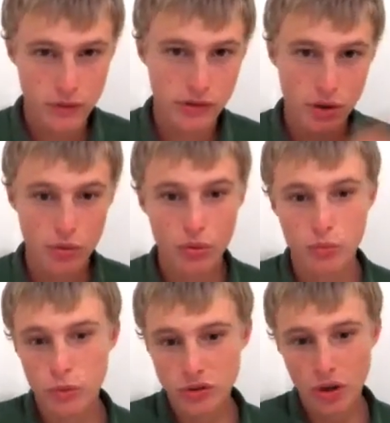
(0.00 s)
So
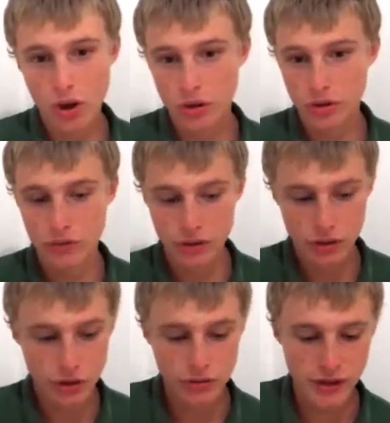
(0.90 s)
$1, if you're
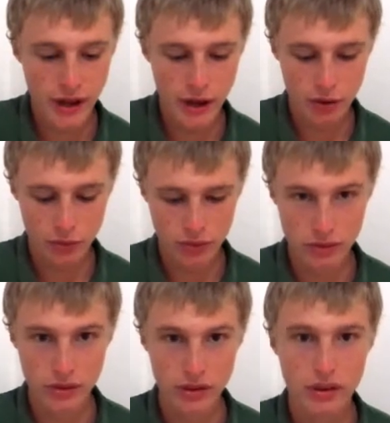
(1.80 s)
going to go to
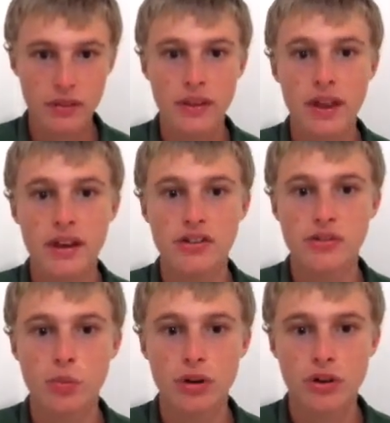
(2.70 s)
town, then
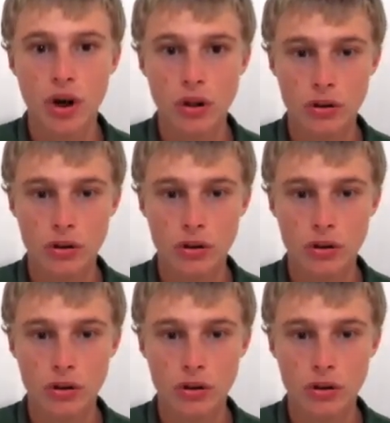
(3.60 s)
it's $1.